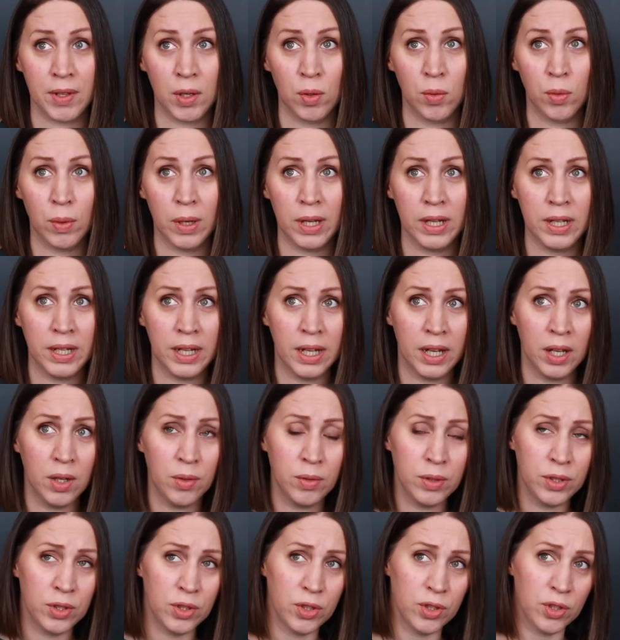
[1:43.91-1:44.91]
Right
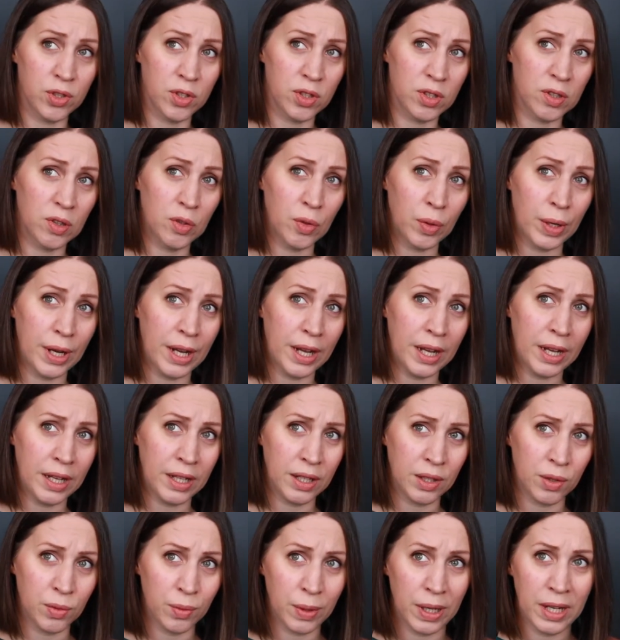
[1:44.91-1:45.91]
now it's just
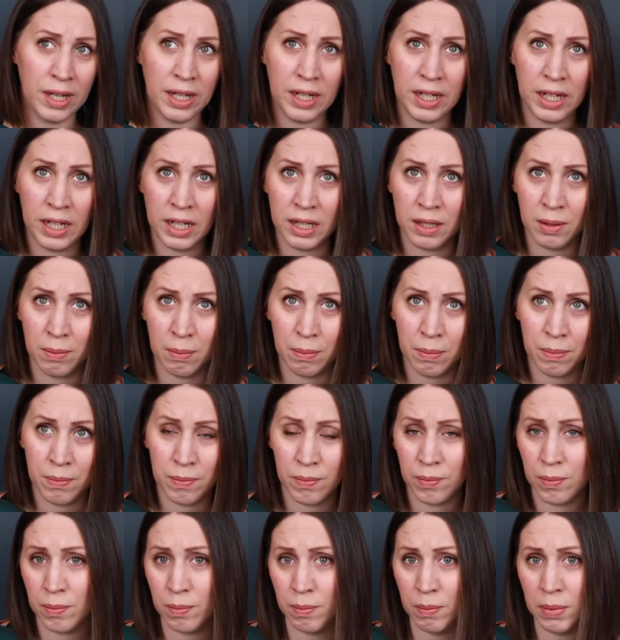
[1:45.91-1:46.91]
grey and raining and
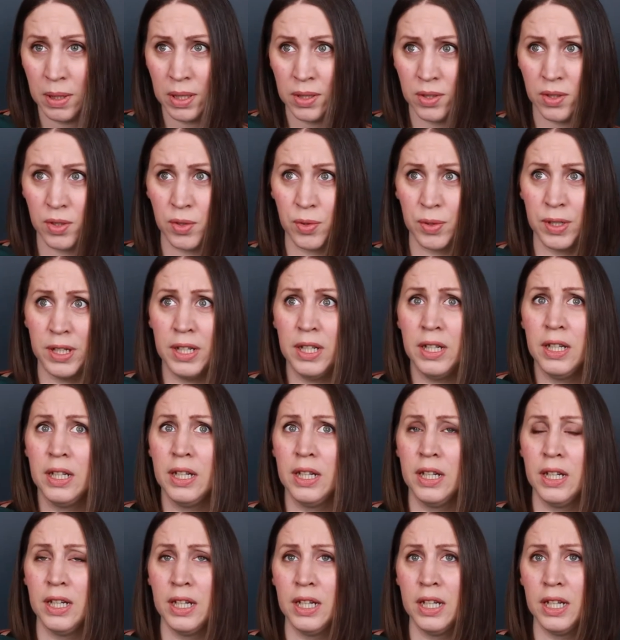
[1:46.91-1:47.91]
blustery.
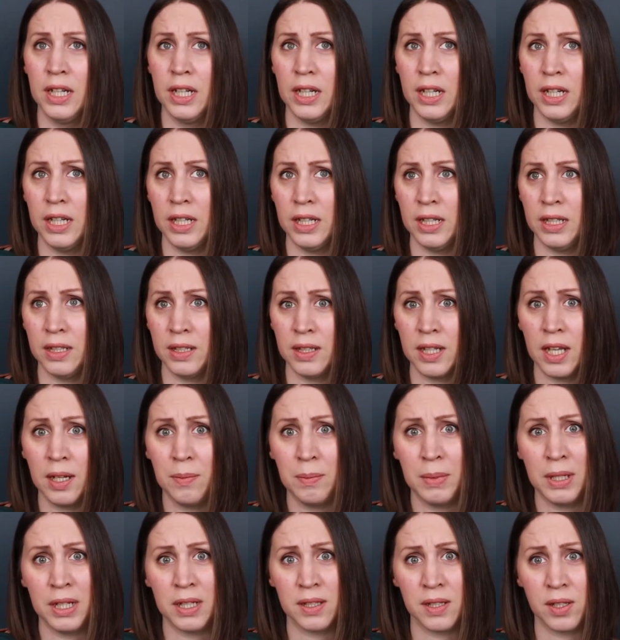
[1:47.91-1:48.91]
10
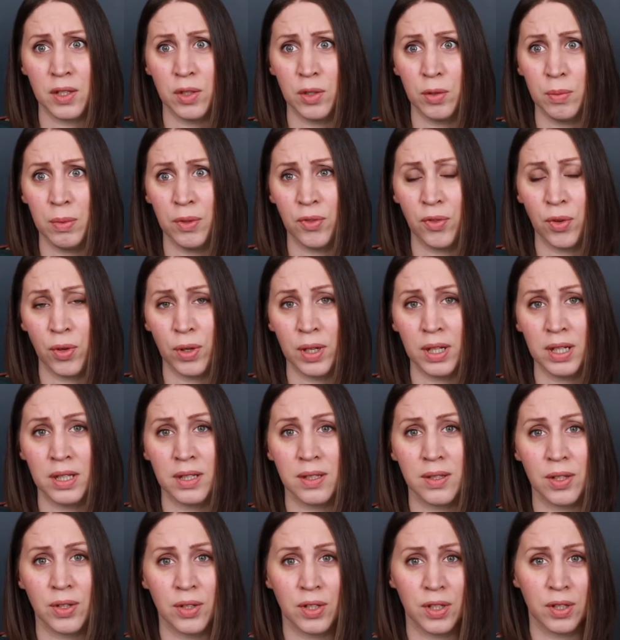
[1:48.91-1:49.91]
minutes ago, before I
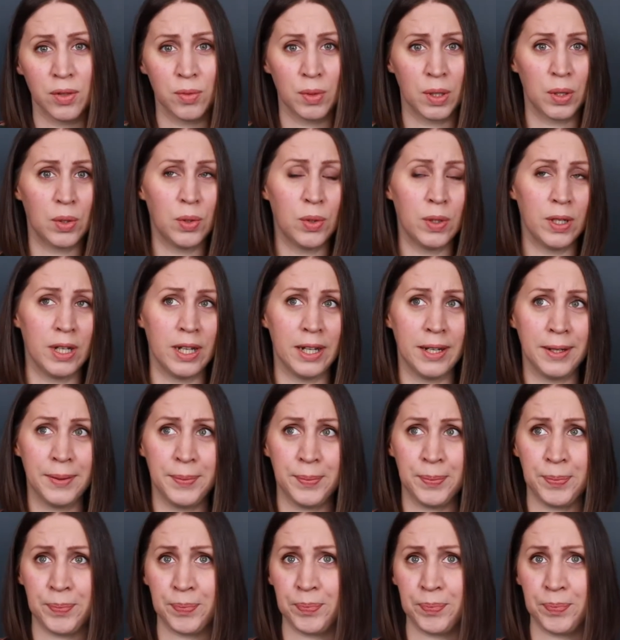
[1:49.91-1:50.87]
started recording,